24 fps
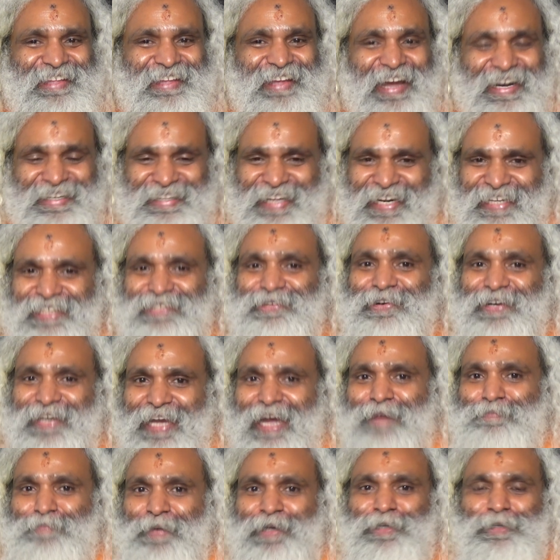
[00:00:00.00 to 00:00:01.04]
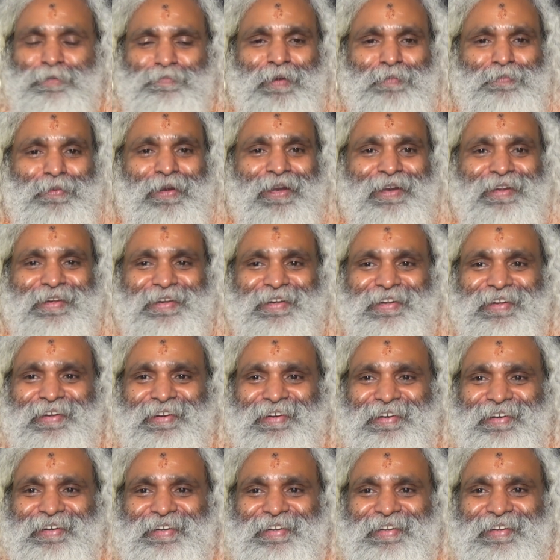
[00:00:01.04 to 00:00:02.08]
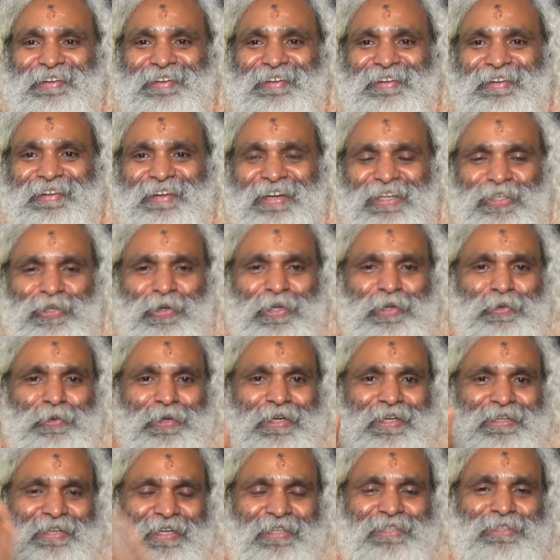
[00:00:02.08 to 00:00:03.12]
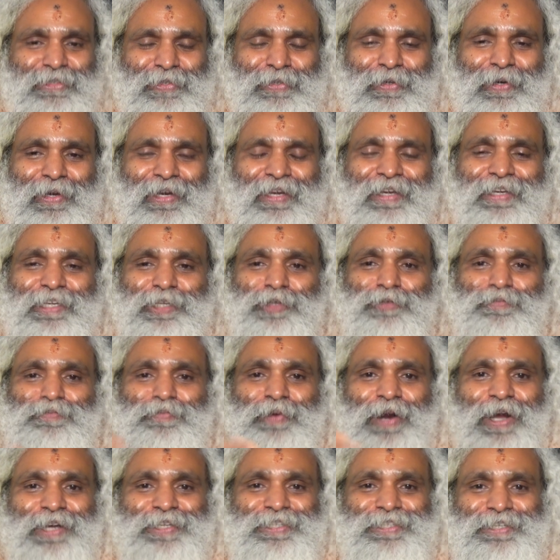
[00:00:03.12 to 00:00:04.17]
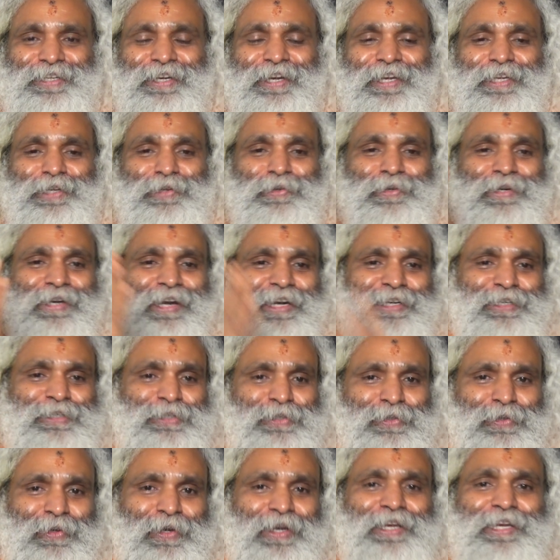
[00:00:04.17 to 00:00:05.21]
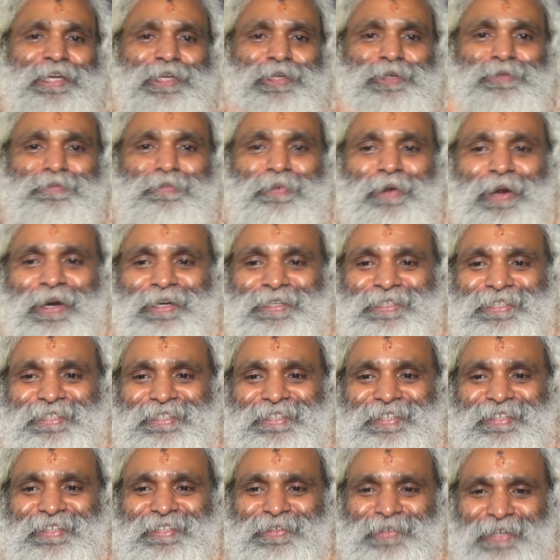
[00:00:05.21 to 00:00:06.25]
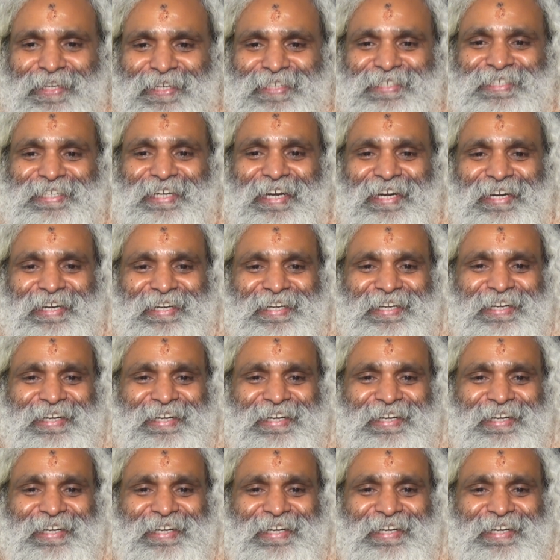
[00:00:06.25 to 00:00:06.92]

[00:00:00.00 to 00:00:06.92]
and that is what happened to people. So you control, you brushed. You control, you brushed. You understand?